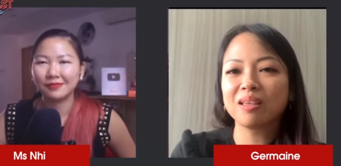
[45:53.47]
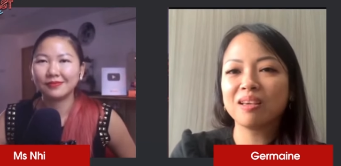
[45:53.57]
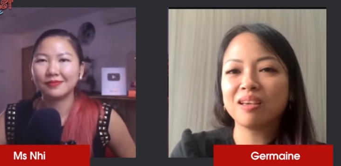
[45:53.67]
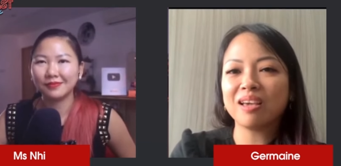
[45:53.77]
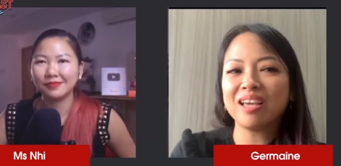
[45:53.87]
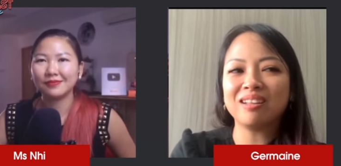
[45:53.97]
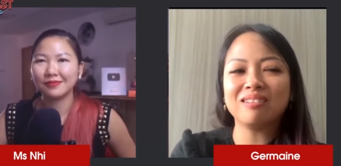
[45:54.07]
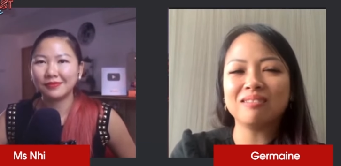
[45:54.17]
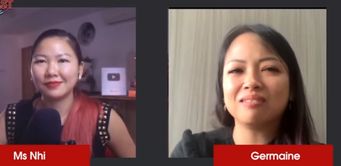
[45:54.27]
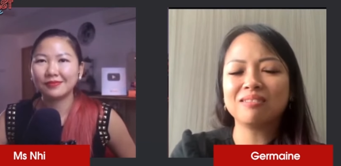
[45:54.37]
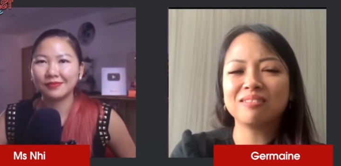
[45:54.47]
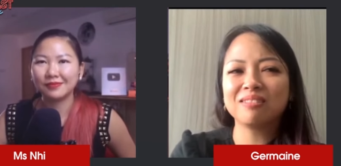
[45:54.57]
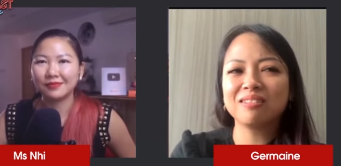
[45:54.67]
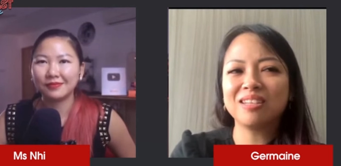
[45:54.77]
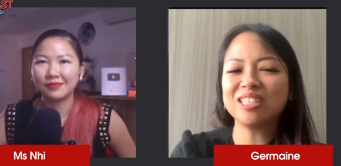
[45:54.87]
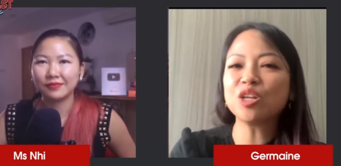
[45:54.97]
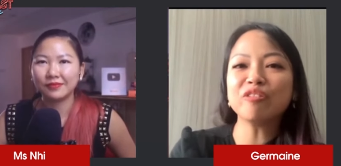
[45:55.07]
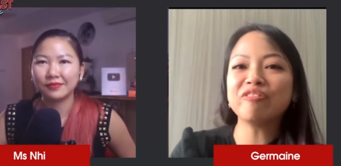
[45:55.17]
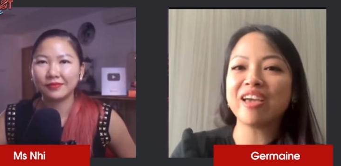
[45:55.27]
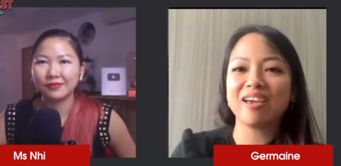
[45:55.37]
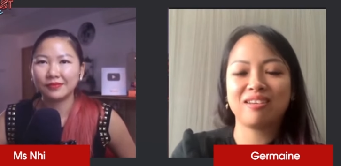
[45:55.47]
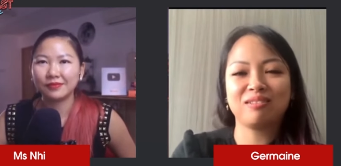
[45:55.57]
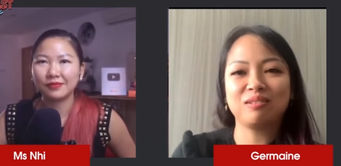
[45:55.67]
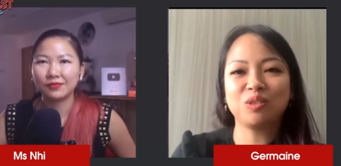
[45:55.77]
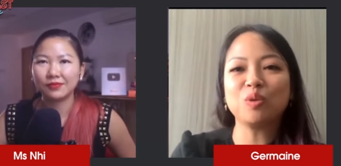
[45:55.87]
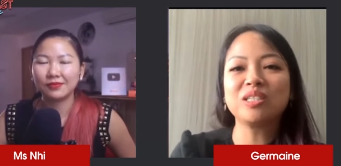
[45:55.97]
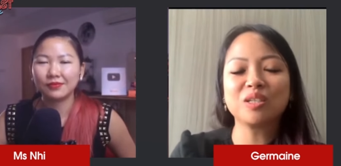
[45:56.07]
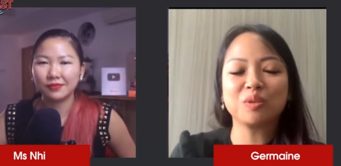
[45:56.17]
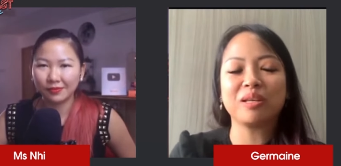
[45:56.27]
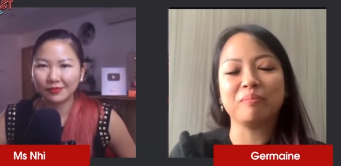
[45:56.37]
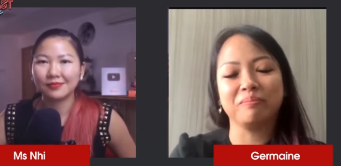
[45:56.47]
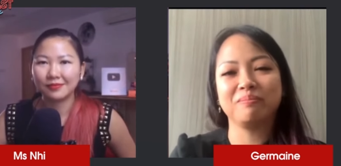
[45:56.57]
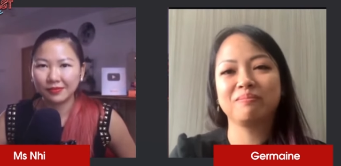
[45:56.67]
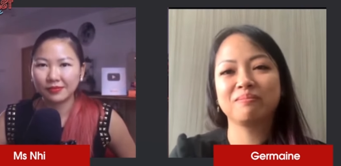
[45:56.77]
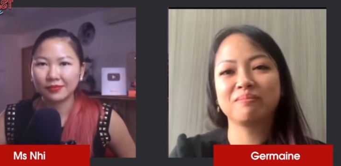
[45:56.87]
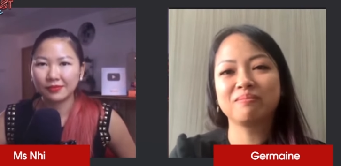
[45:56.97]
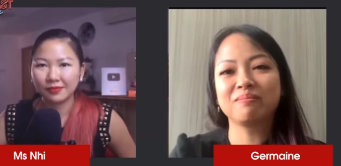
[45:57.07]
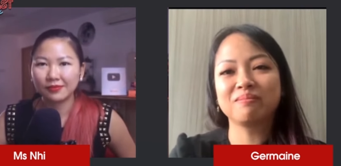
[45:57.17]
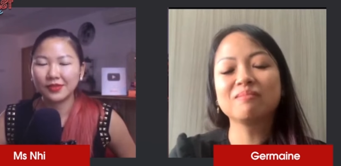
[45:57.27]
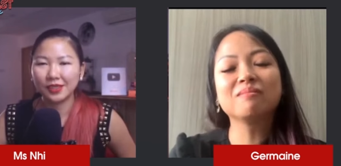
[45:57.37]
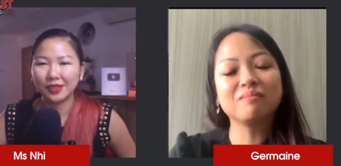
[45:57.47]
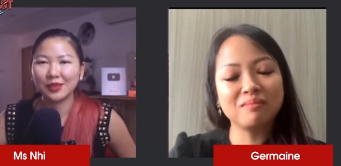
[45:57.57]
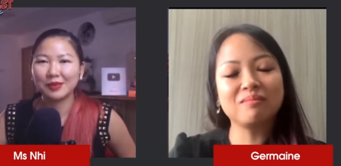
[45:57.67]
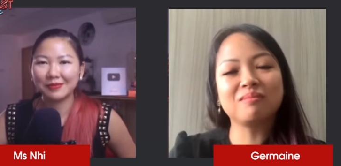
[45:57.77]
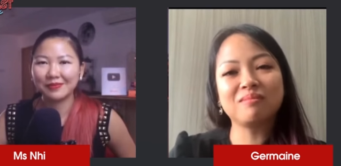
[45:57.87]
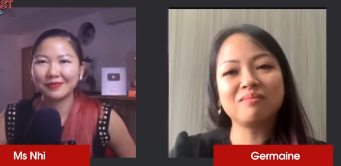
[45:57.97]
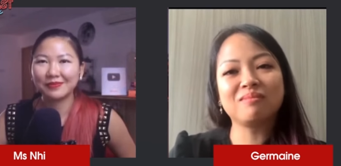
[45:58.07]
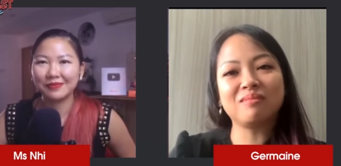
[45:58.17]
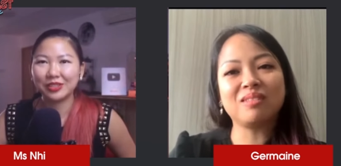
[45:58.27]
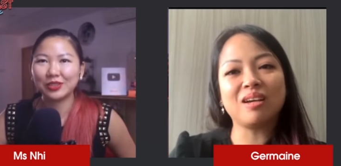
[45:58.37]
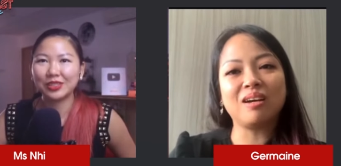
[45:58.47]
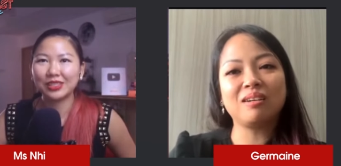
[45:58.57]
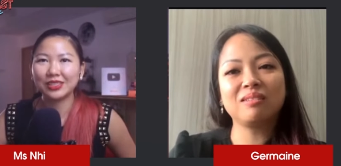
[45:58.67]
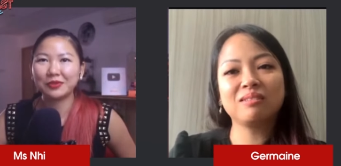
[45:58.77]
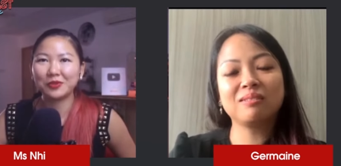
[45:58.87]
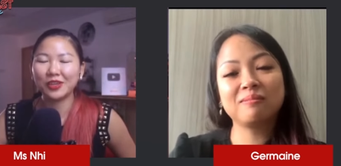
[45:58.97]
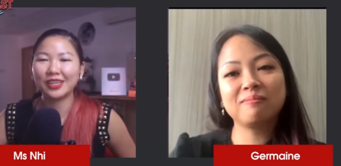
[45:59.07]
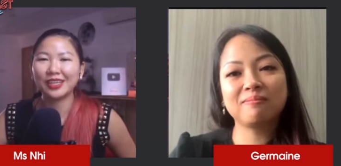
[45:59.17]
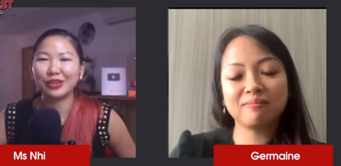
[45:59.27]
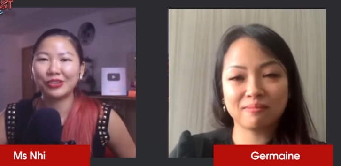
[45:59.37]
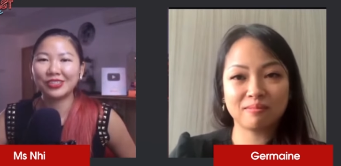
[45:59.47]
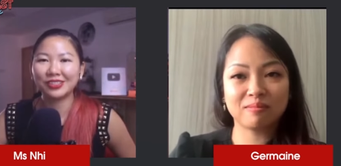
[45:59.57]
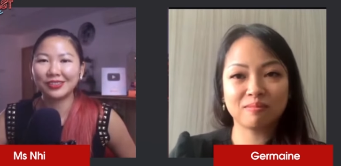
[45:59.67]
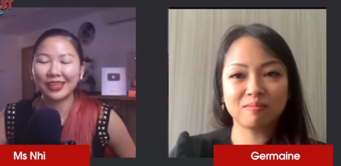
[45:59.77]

Speaker 1: Mm.
Speaker 2: And it's not fair to listen to them.
Speaker 1: Yeah. So you just have to ignore and,